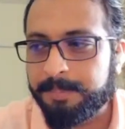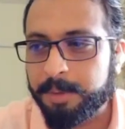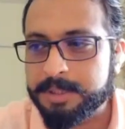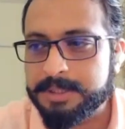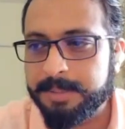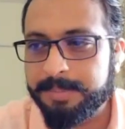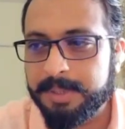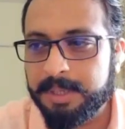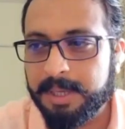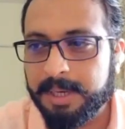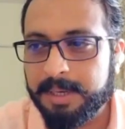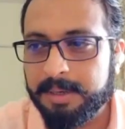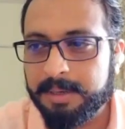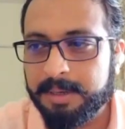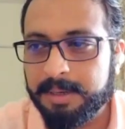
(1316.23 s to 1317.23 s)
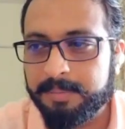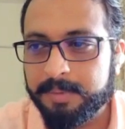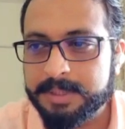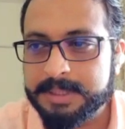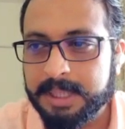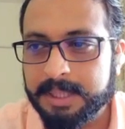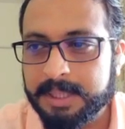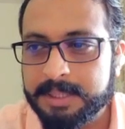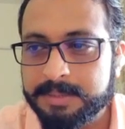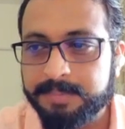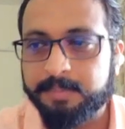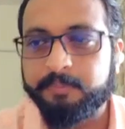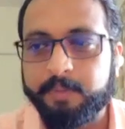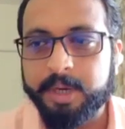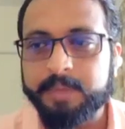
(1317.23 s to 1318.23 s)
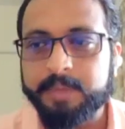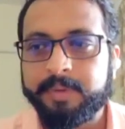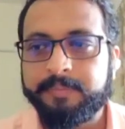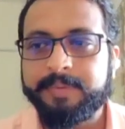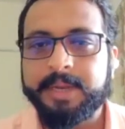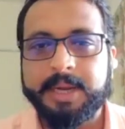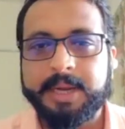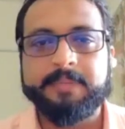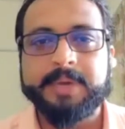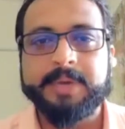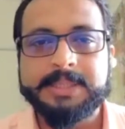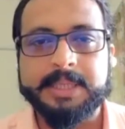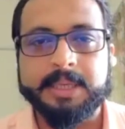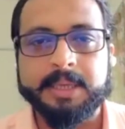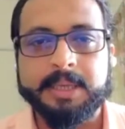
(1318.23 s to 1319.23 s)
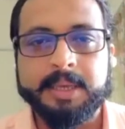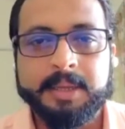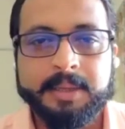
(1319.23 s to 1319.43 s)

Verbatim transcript: possible, and it was against what we were advising,